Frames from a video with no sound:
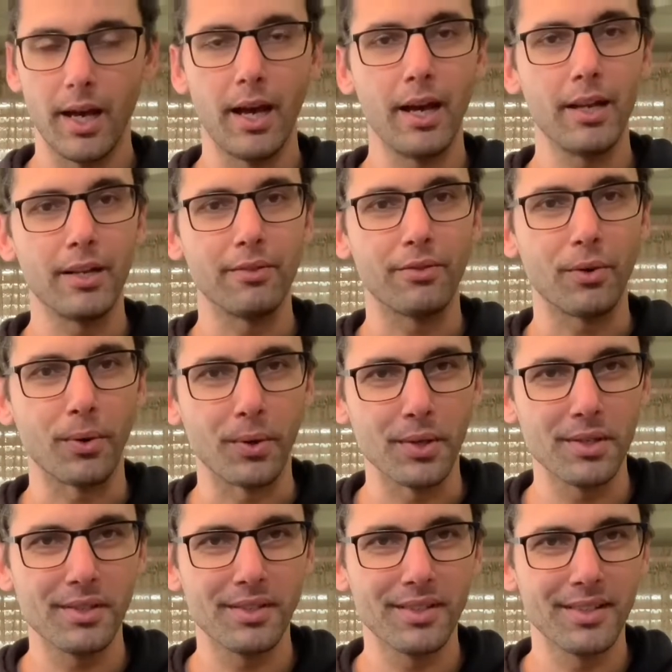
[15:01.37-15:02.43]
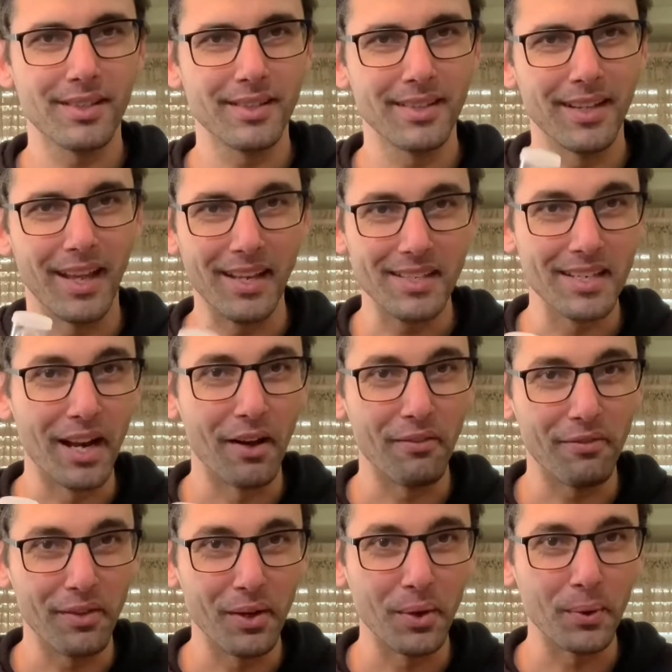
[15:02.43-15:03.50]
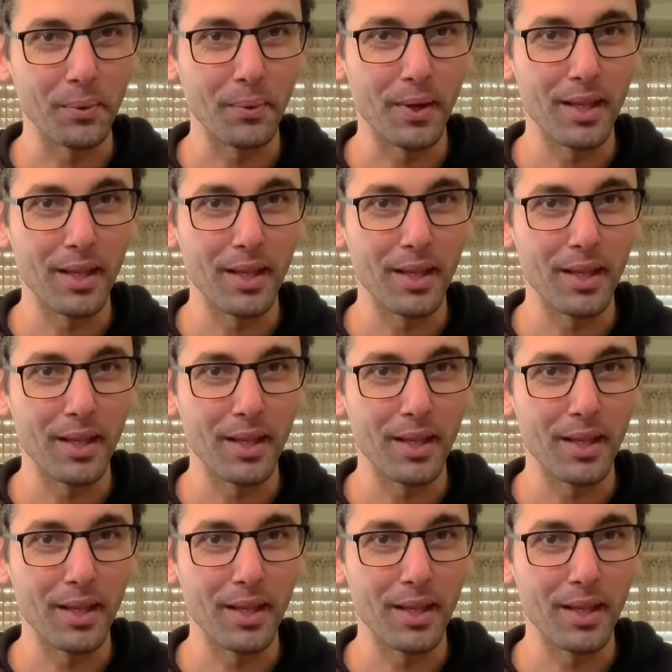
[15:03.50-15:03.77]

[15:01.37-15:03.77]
of course, it's not filled with